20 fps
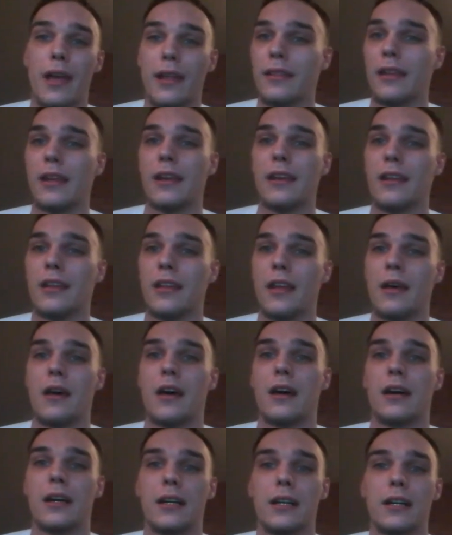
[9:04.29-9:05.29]
at the end
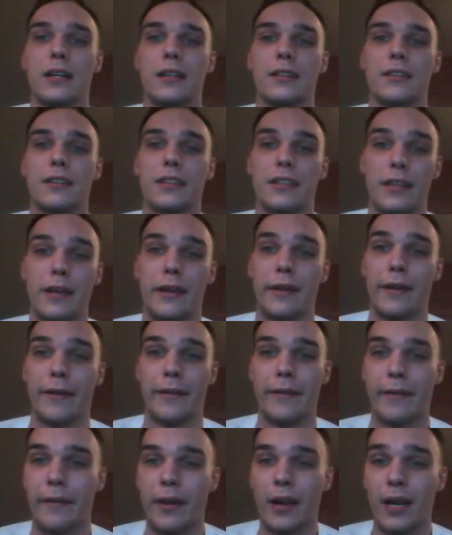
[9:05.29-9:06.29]
of the
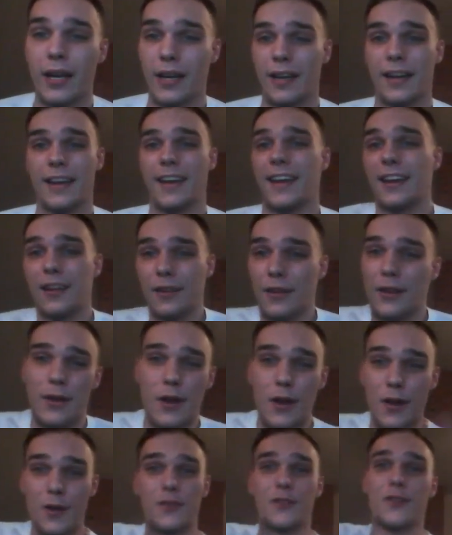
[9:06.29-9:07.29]
year, and you're like,
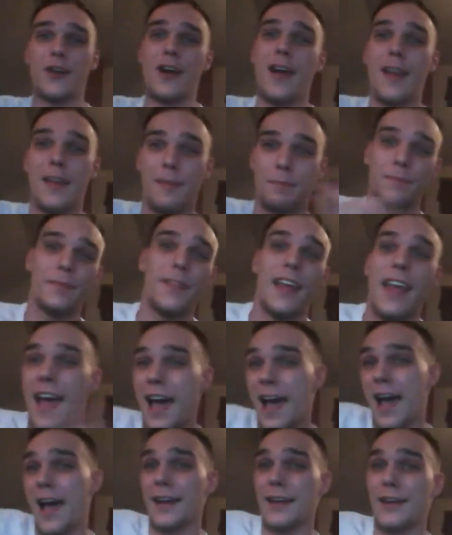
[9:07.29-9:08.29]
oh crap,
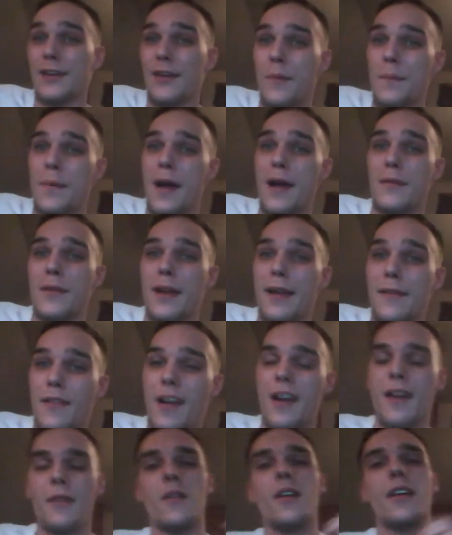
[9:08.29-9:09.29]
I can go buy whatever
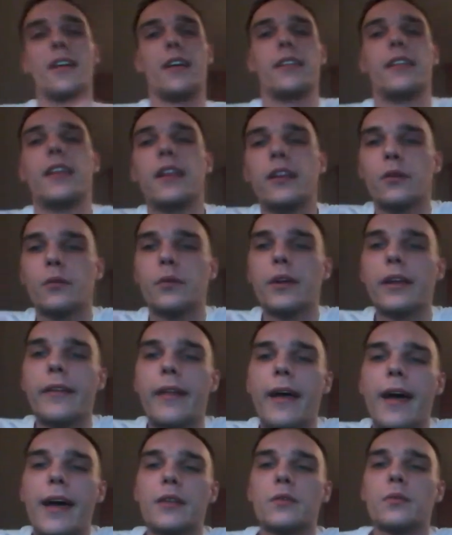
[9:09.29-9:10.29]
I want. And then you
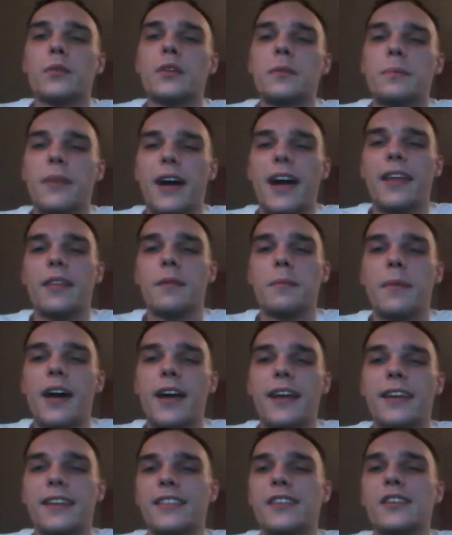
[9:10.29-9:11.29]
realize when you buy the
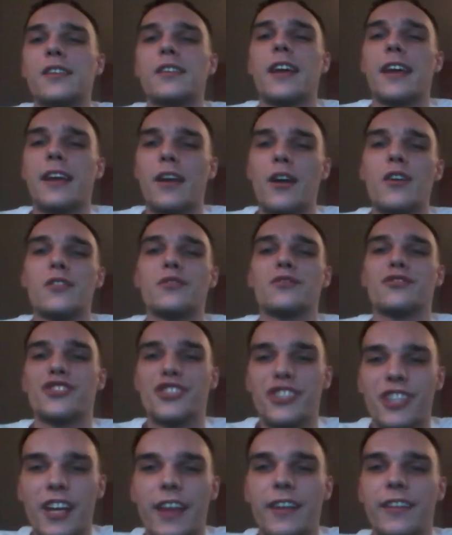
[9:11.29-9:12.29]
bike that you're like, oh
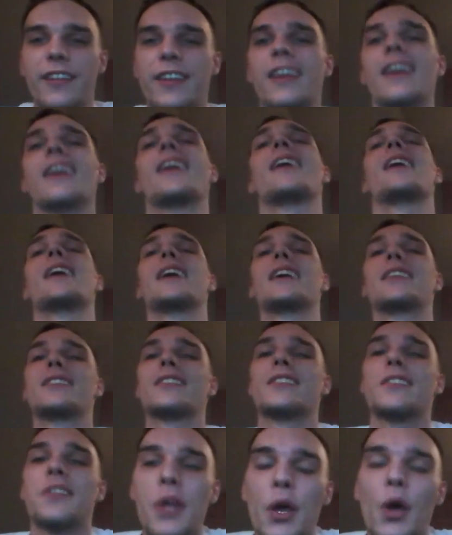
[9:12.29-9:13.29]
shit, it's
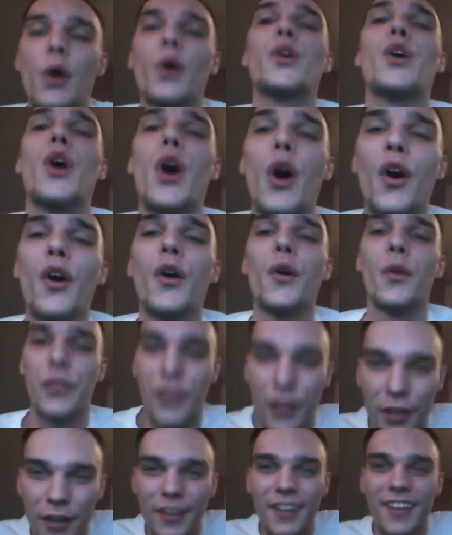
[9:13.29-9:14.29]
still cold.